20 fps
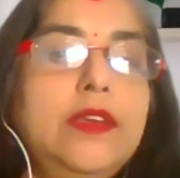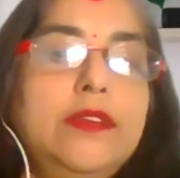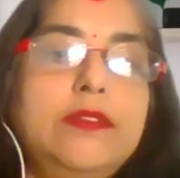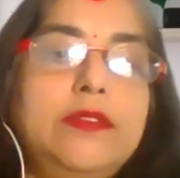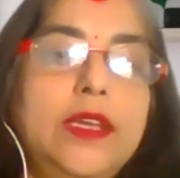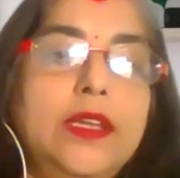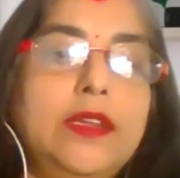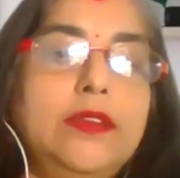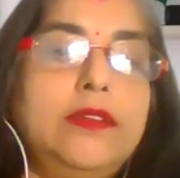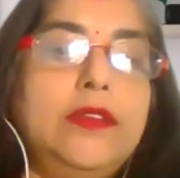
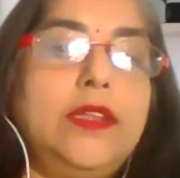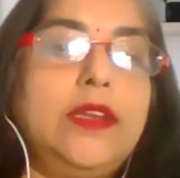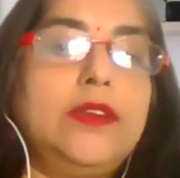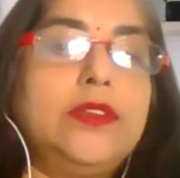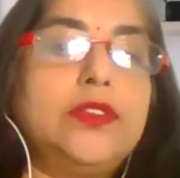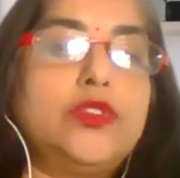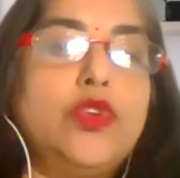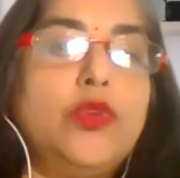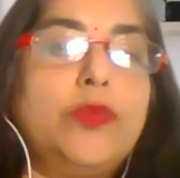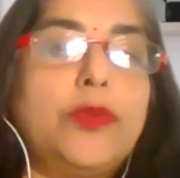then there
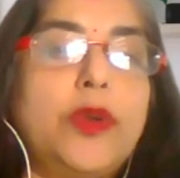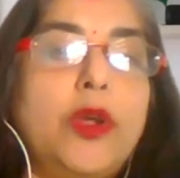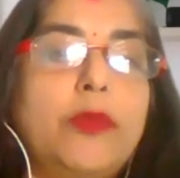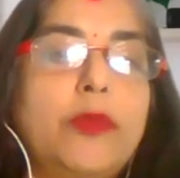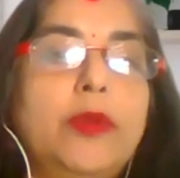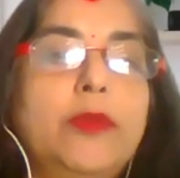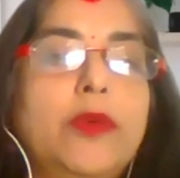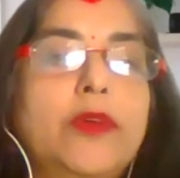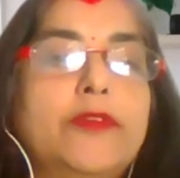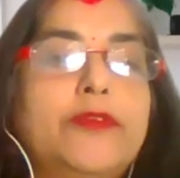is no
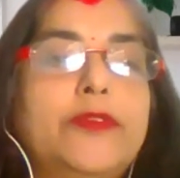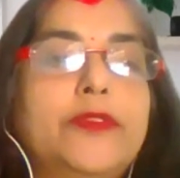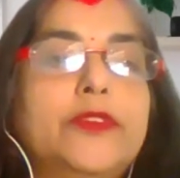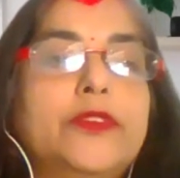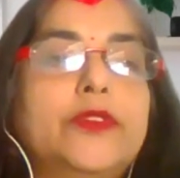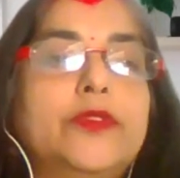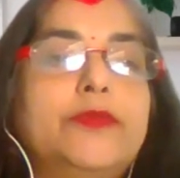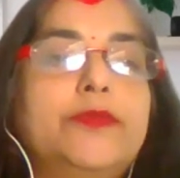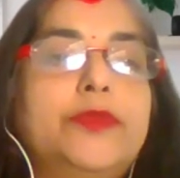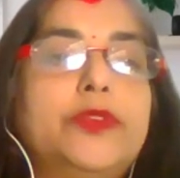problem of
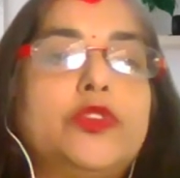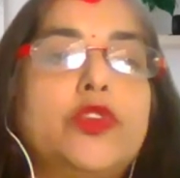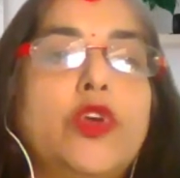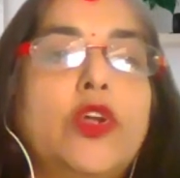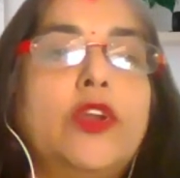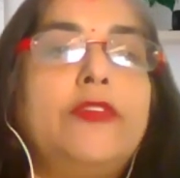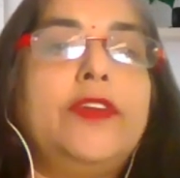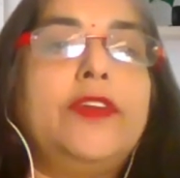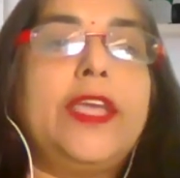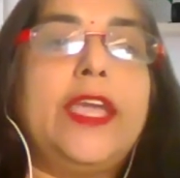
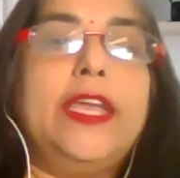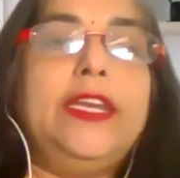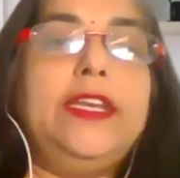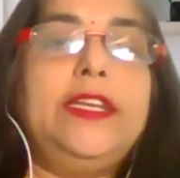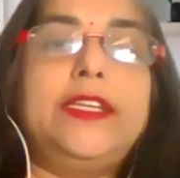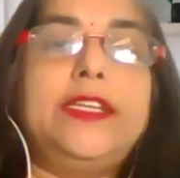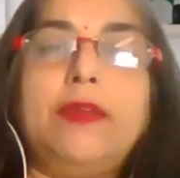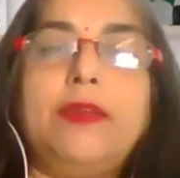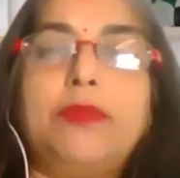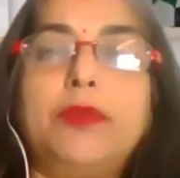solving
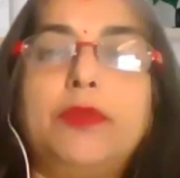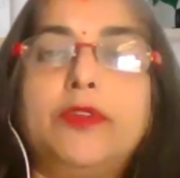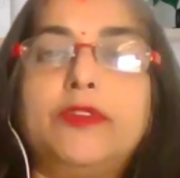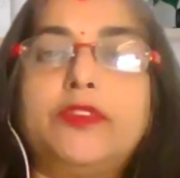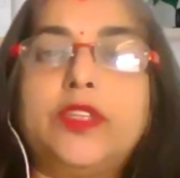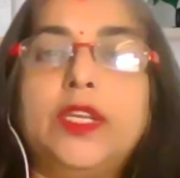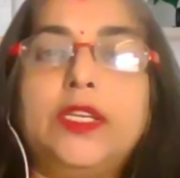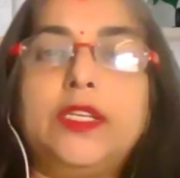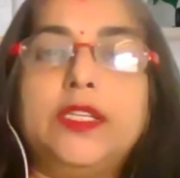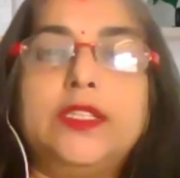any type of
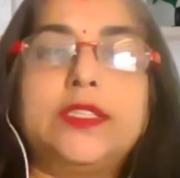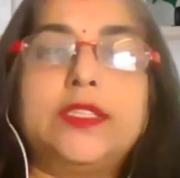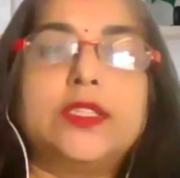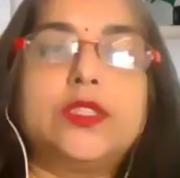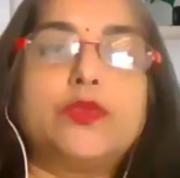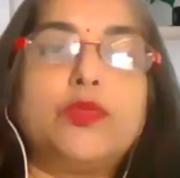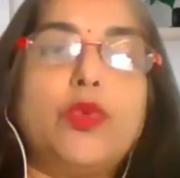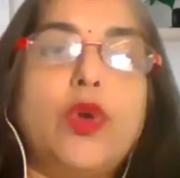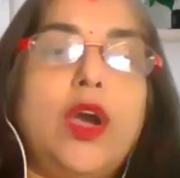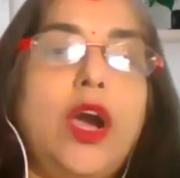
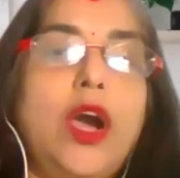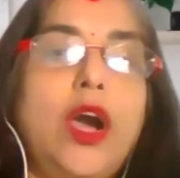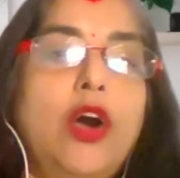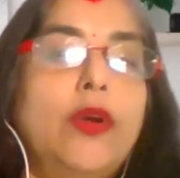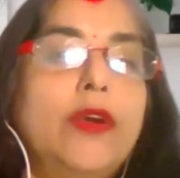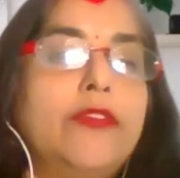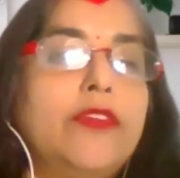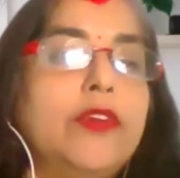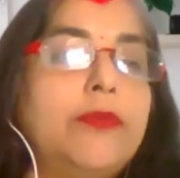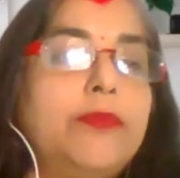sentences,
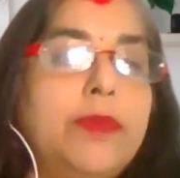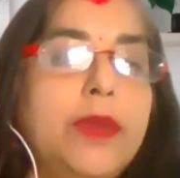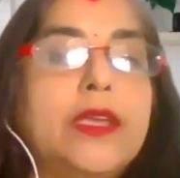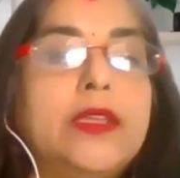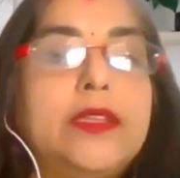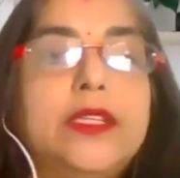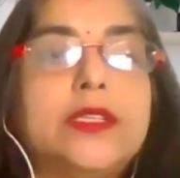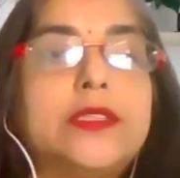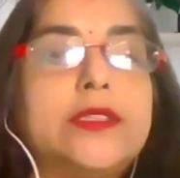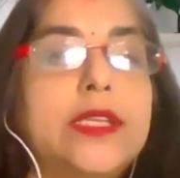however
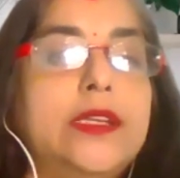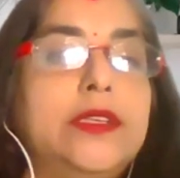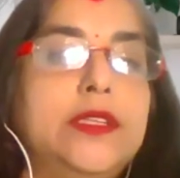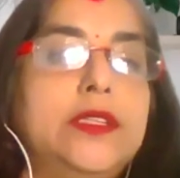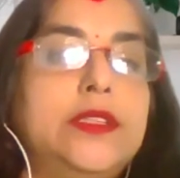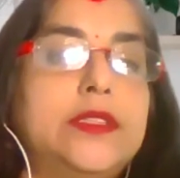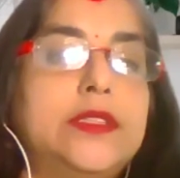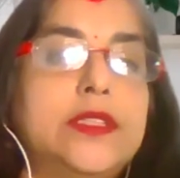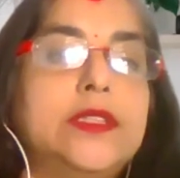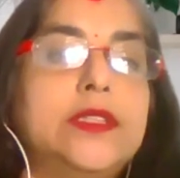big the
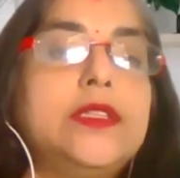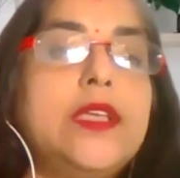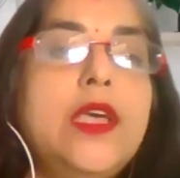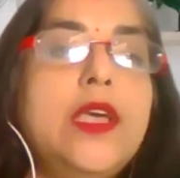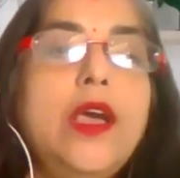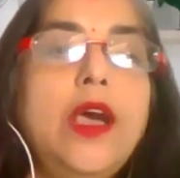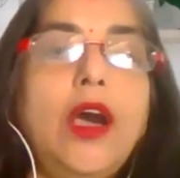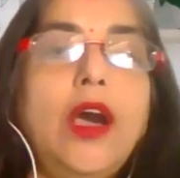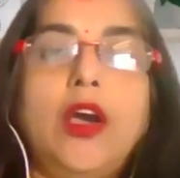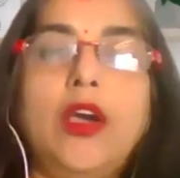sentences,
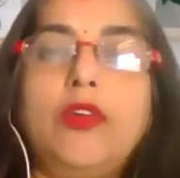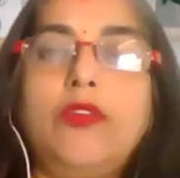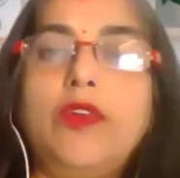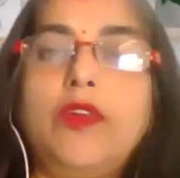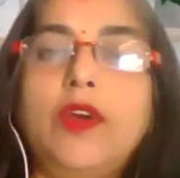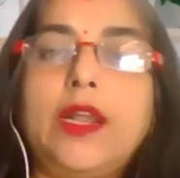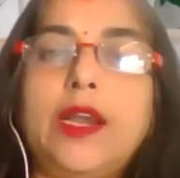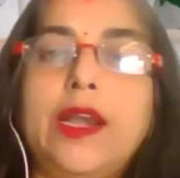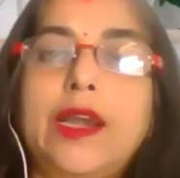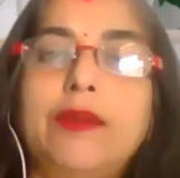
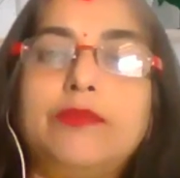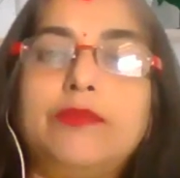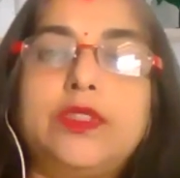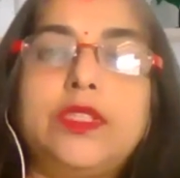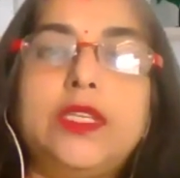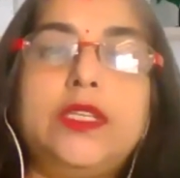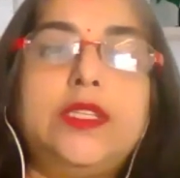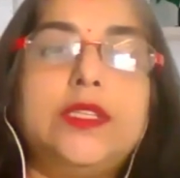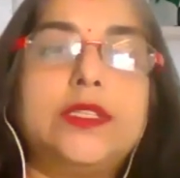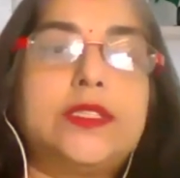however
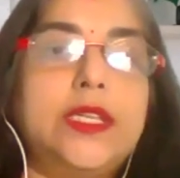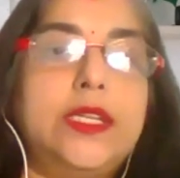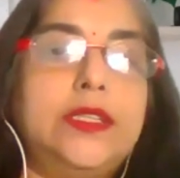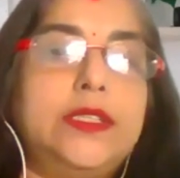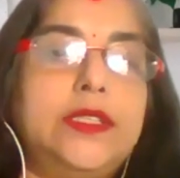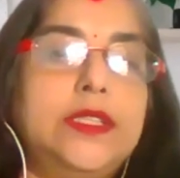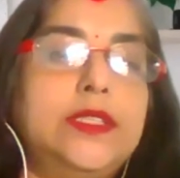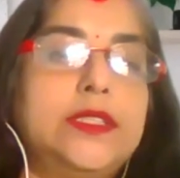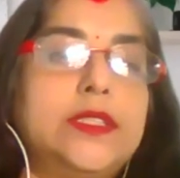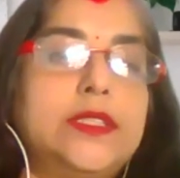clumsy the
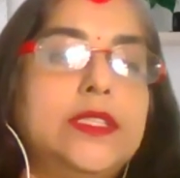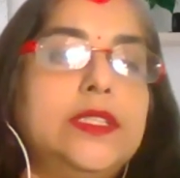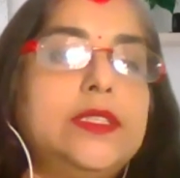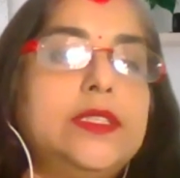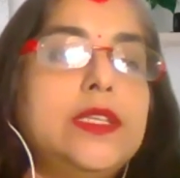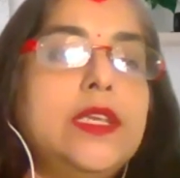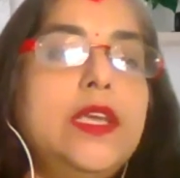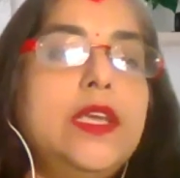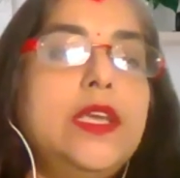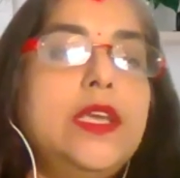
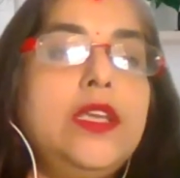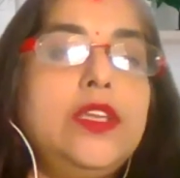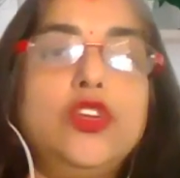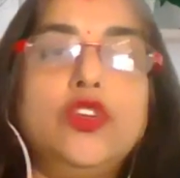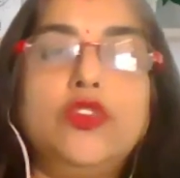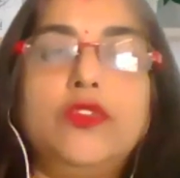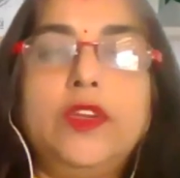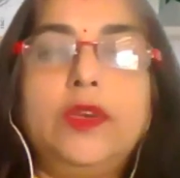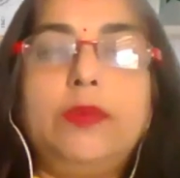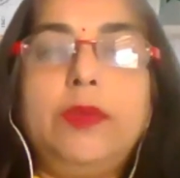sentences, you
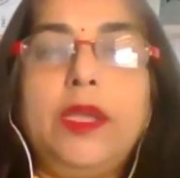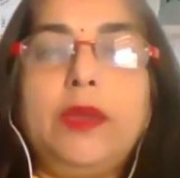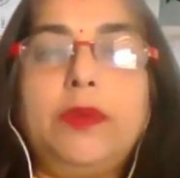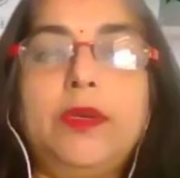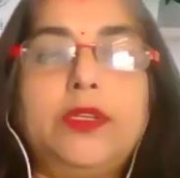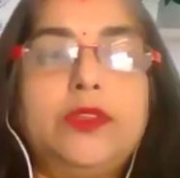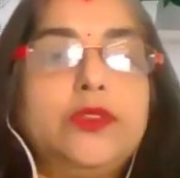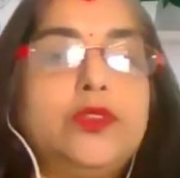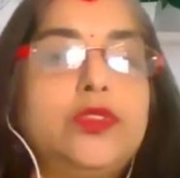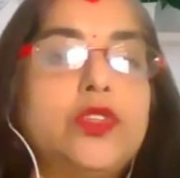will be
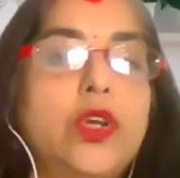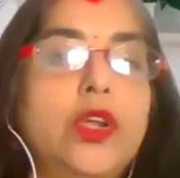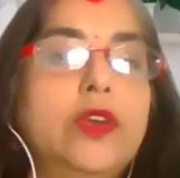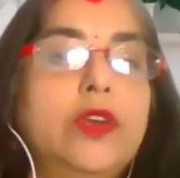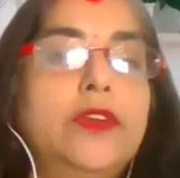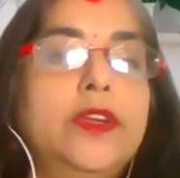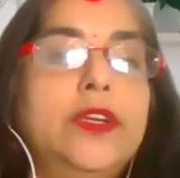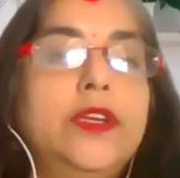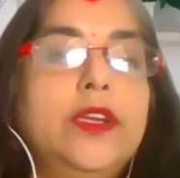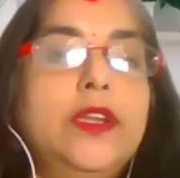able to
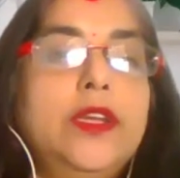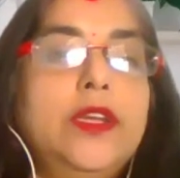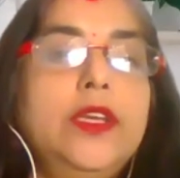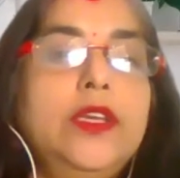solve it.